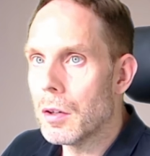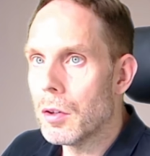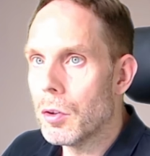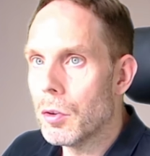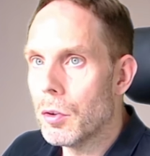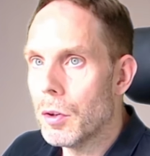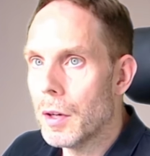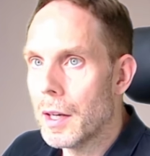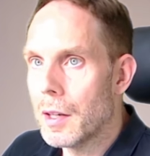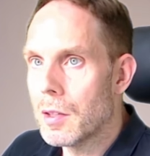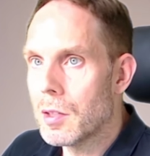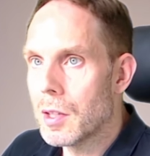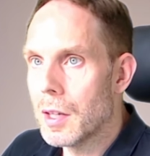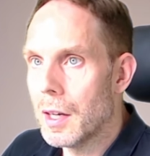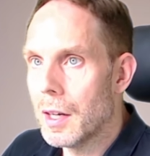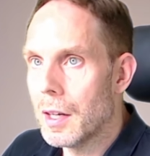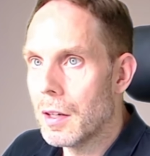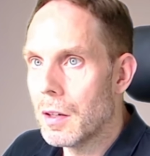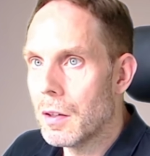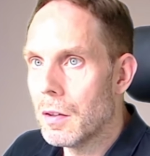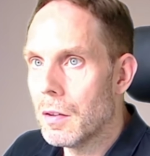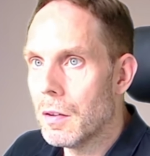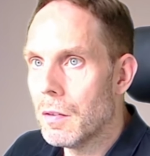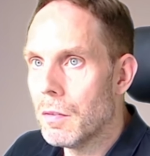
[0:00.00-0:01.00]
Red
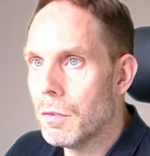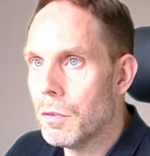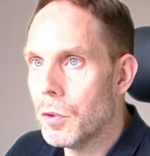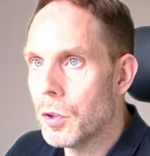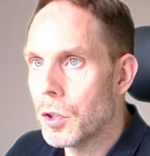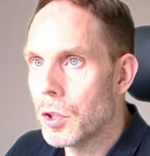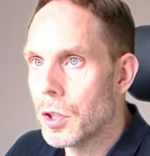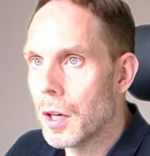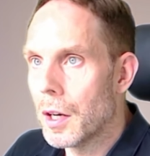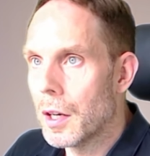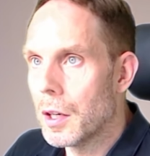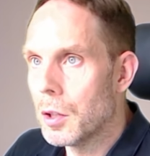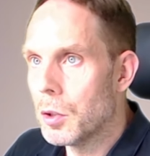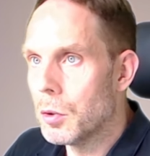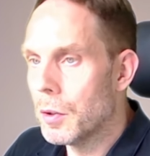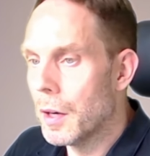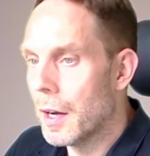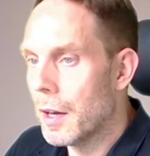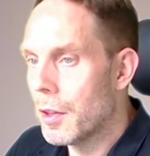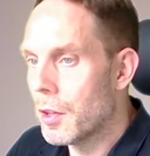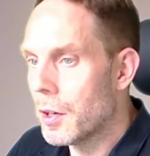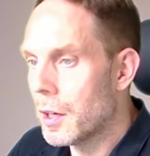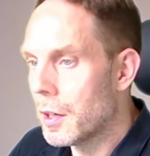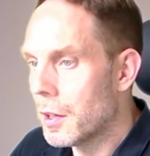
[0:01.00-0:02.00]
Hat VirtIO
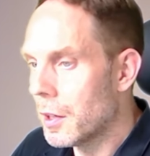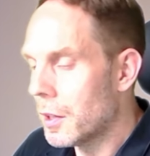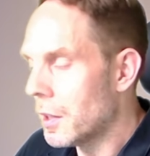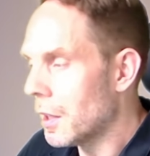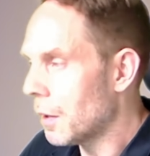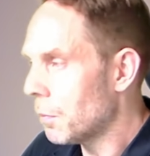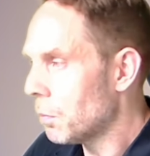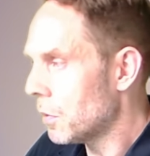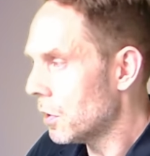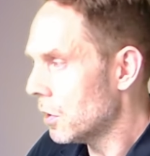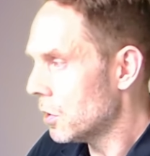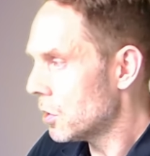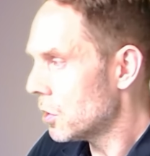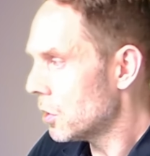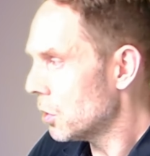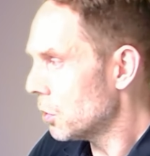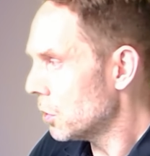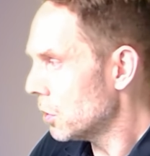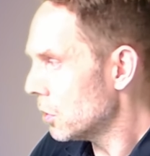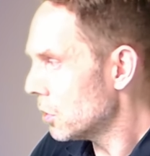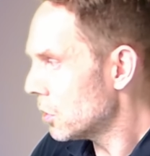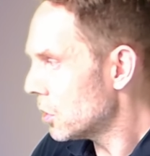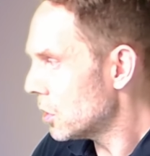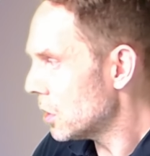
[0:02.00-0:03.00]
Ethernet adapter. So
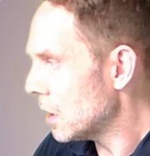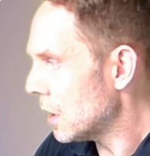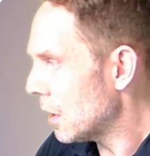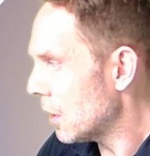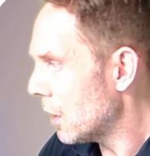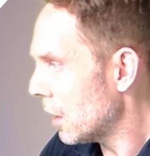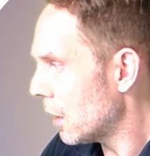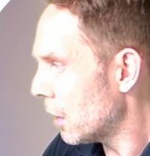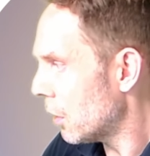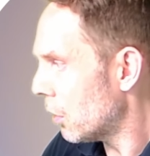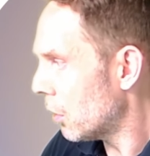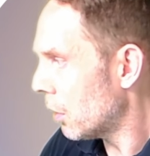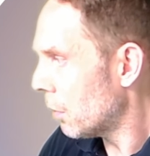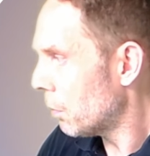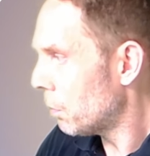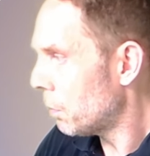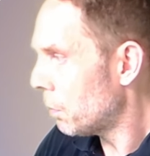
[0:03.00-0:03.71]
you see that our